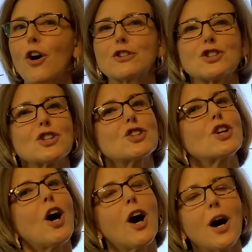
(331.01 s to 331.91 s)
are just
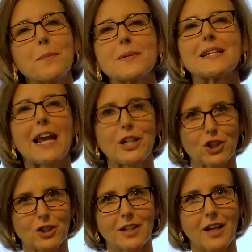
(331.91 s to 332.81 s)

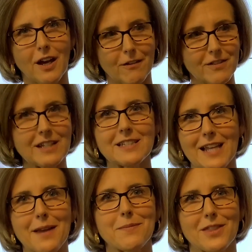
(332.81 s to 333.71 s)
combination of these
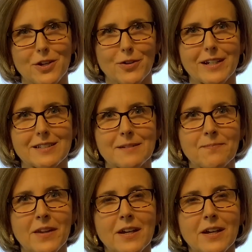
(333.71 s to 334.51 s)
same theories.